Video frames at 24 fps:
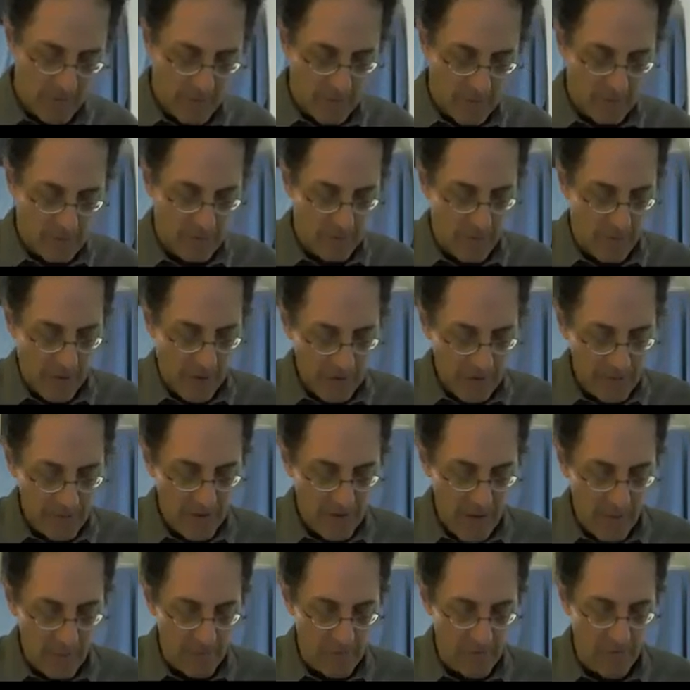So
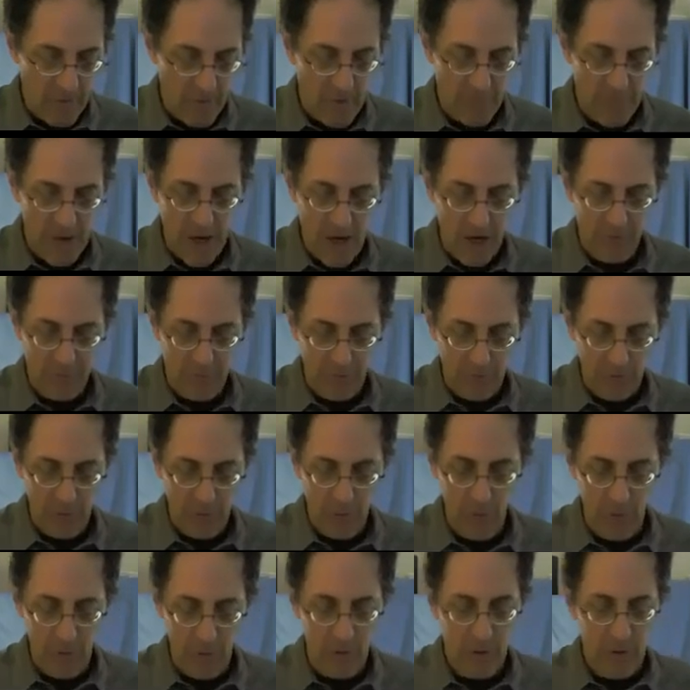STM is a very powerful
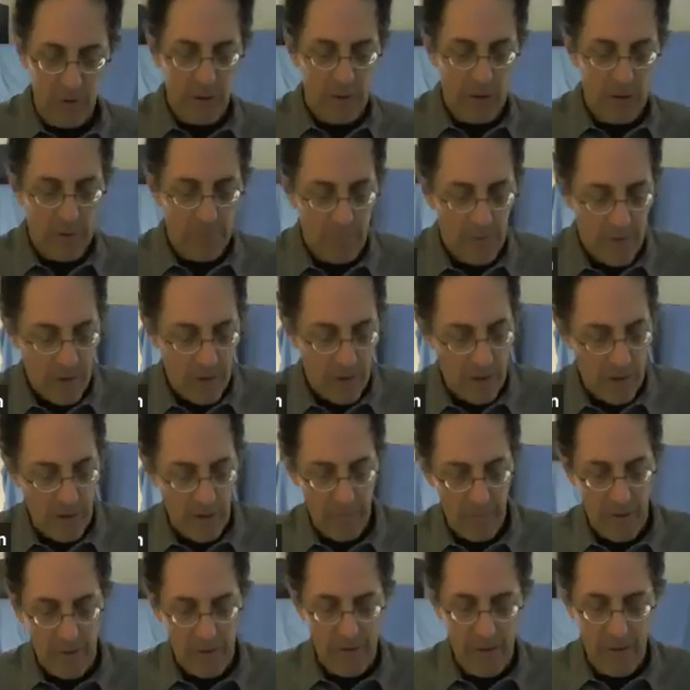tool.
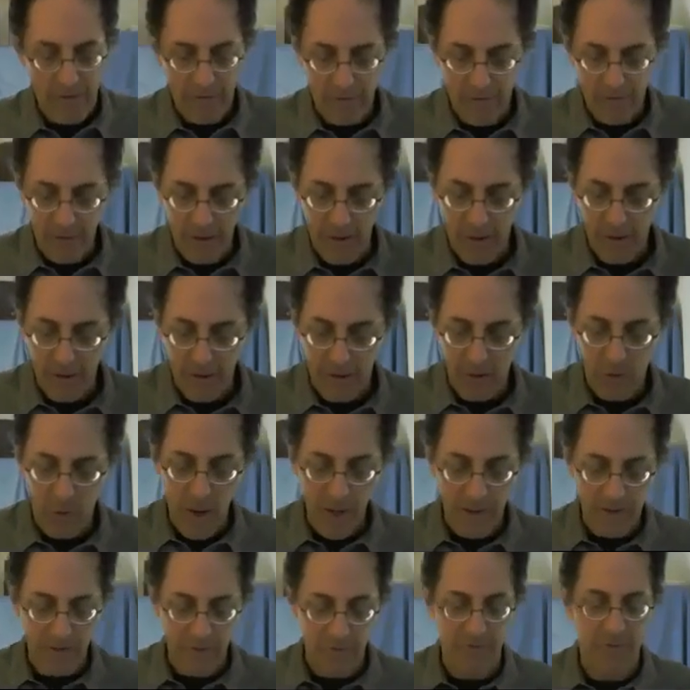And let's
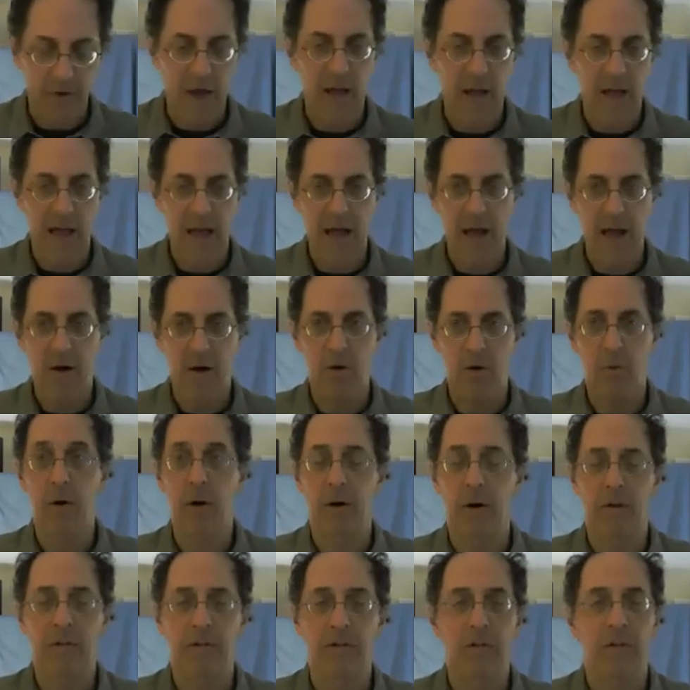quantify how it
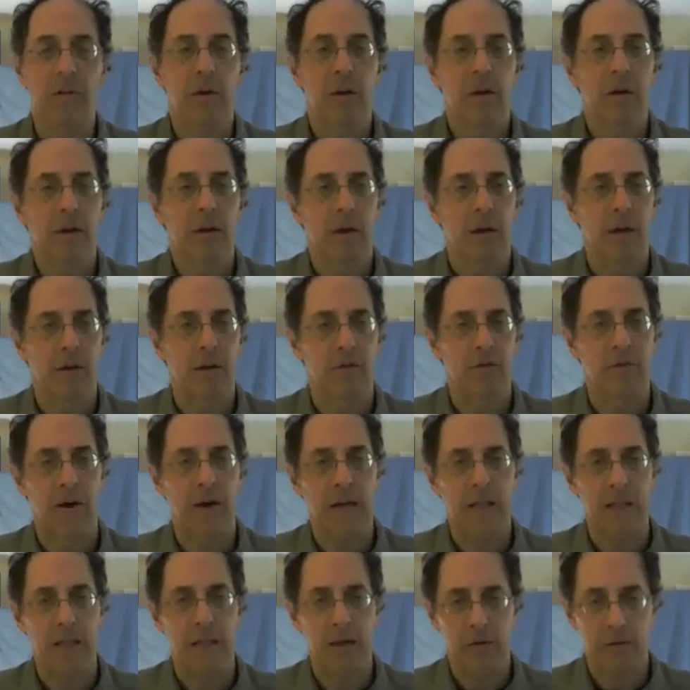works as
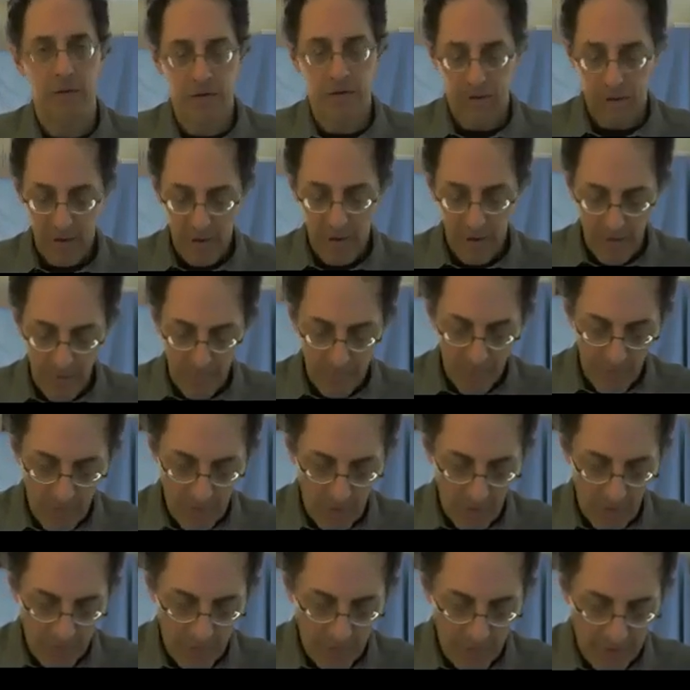follows.
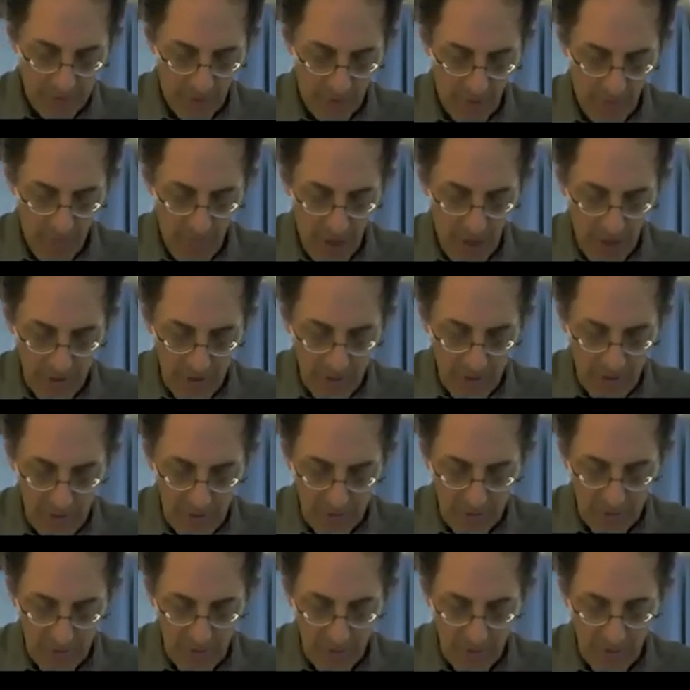So first, I remind you
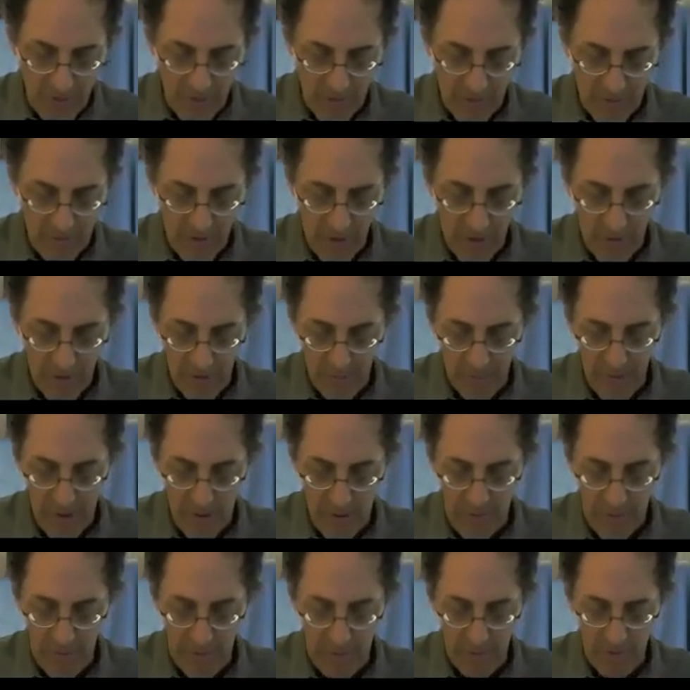that the tunneling
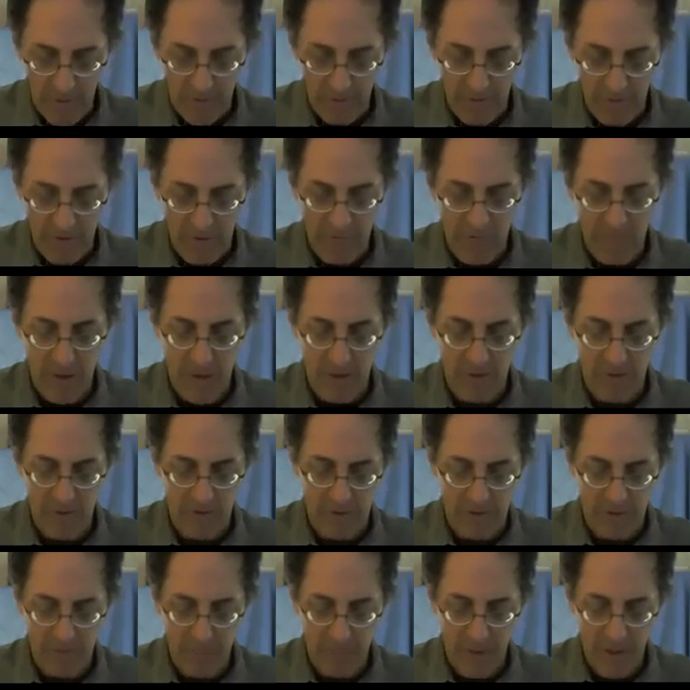probability is given by this
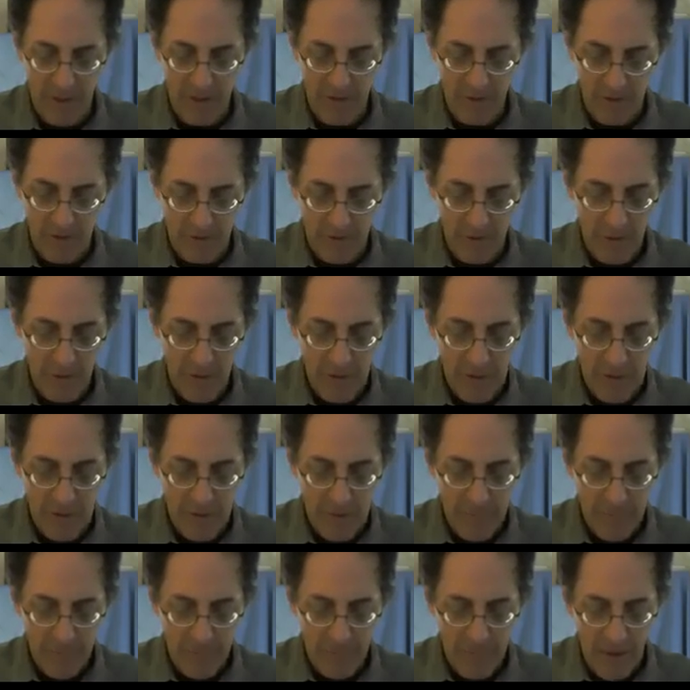exponential,
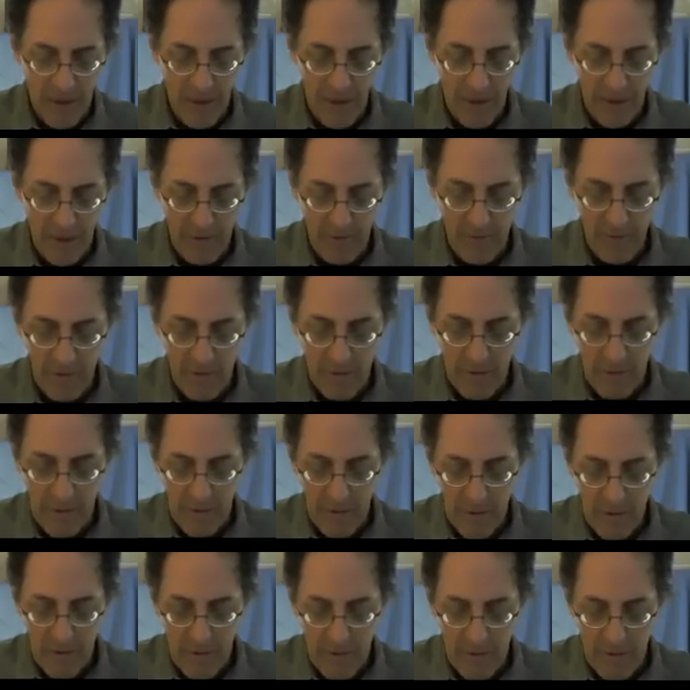and
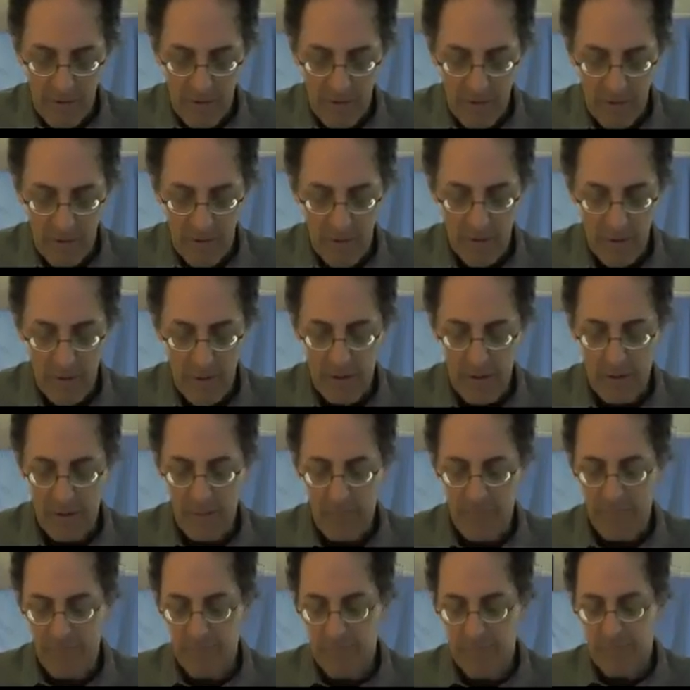the